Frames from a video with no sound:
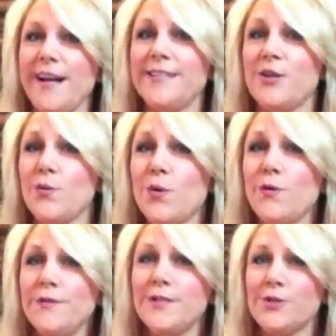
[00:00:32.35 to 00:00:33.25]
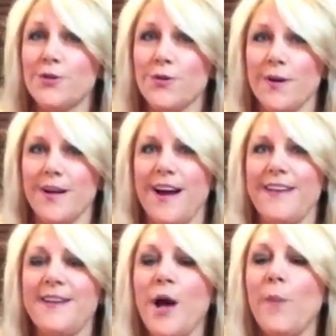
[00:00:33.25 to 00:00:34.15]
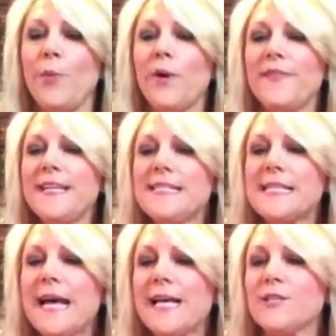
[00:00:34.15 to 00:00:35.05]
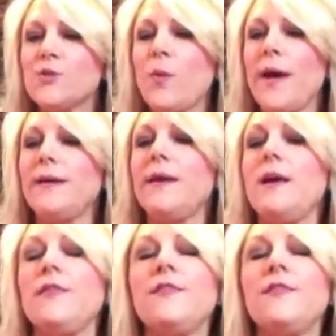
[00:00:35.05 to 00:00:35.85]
I don't know if it's true or not, but what they said is when